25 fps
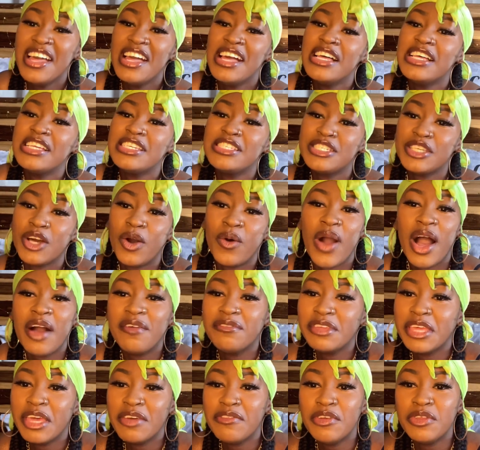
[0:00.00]
So I've
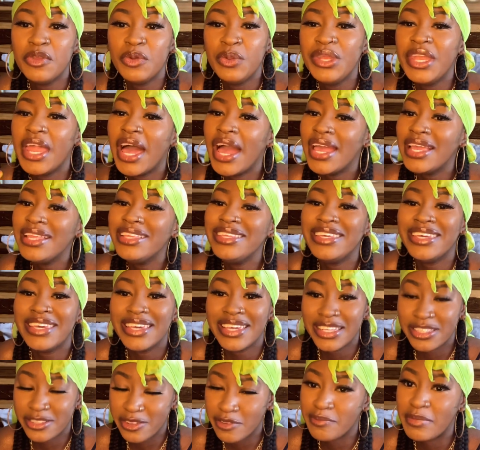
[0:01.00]
given you 9
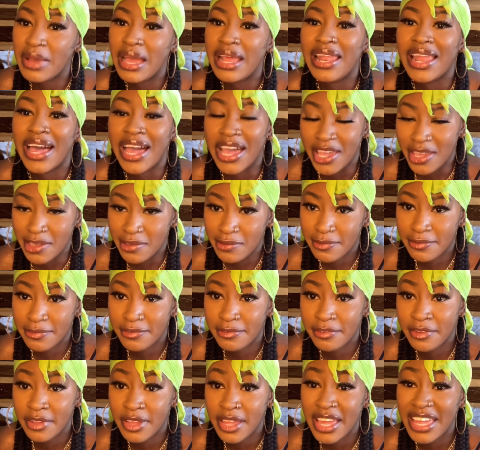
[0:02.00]
years of my life.
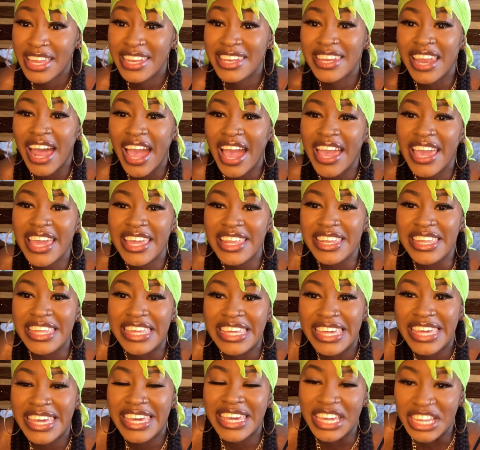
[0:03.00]
9
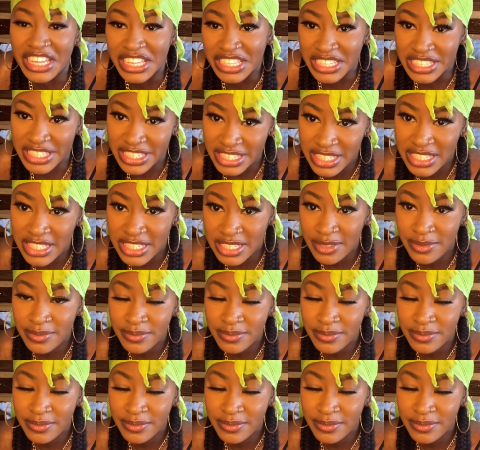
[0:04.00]
years.